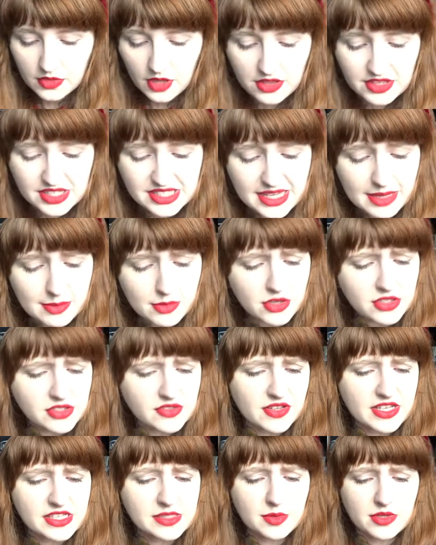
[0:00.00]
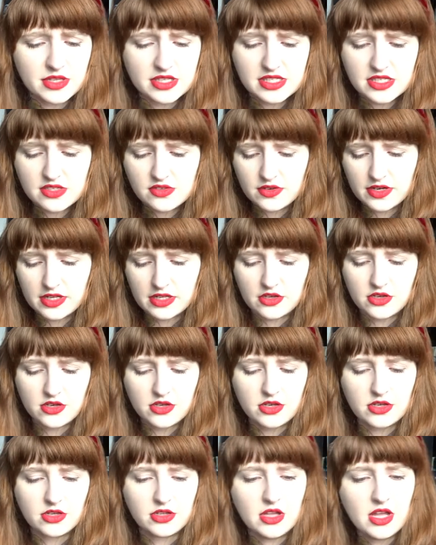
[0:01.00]
And the same goes for this, but this is really
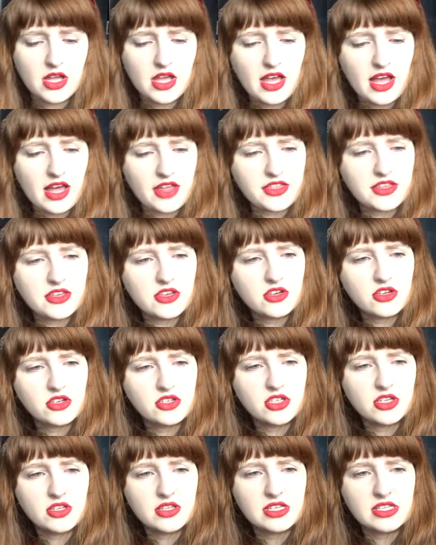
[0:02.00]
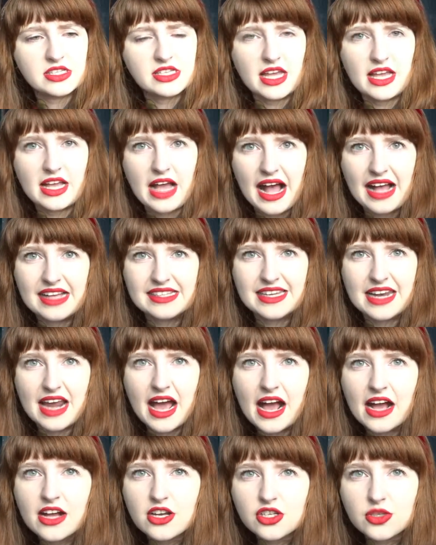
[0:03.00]
cool. I think you could do this like as an
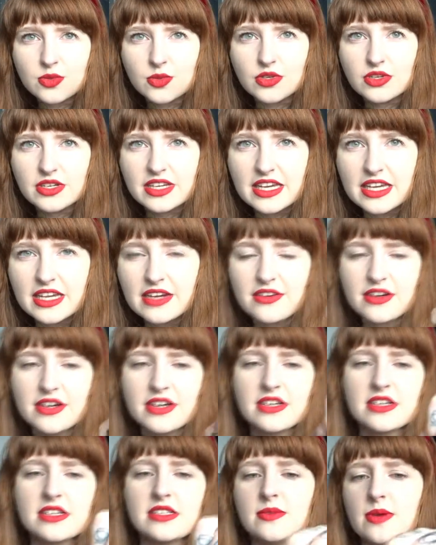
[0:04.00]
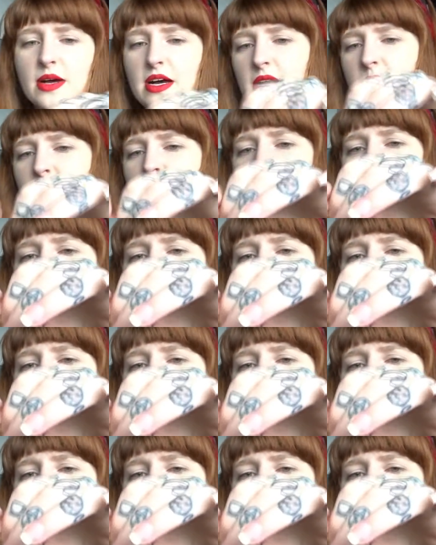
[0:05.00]
actual keyring as well.